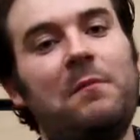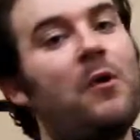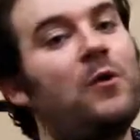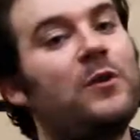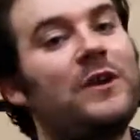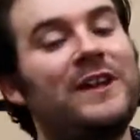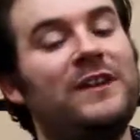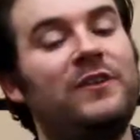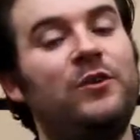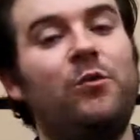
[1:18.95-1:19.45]

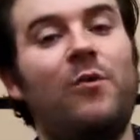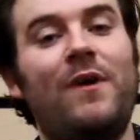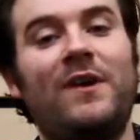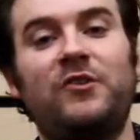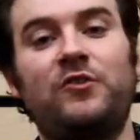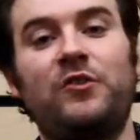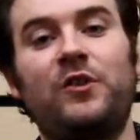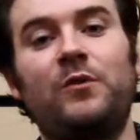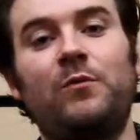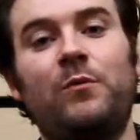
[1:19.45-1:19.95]
both in the
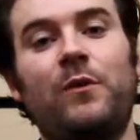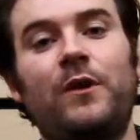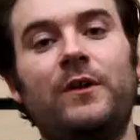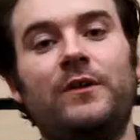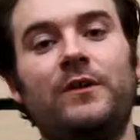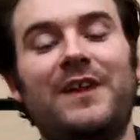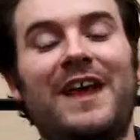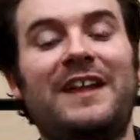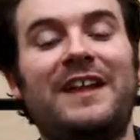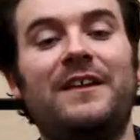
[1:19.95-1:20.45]
Western
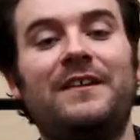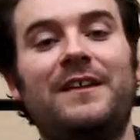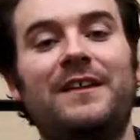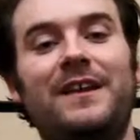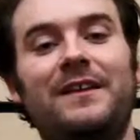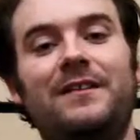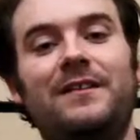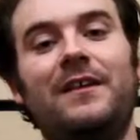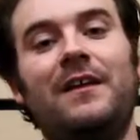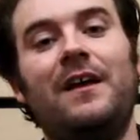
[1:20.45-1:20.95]
world and
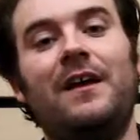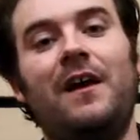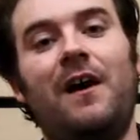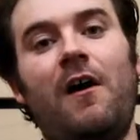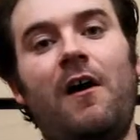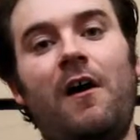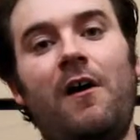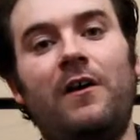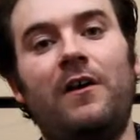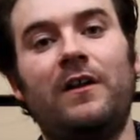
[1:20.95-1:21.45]
indeed
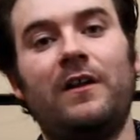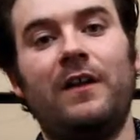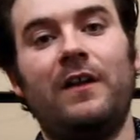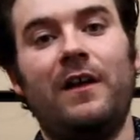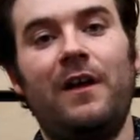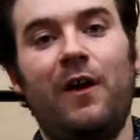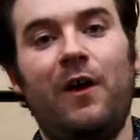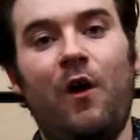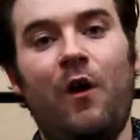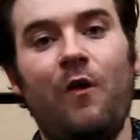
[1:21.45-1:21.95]

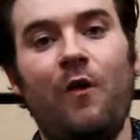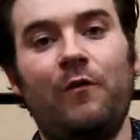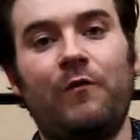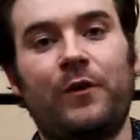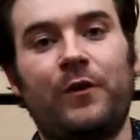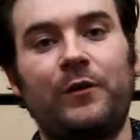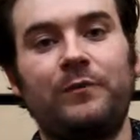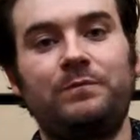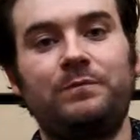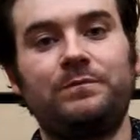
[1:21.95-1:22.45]
all
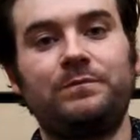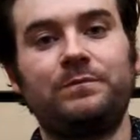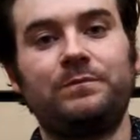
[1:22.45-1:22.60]
over.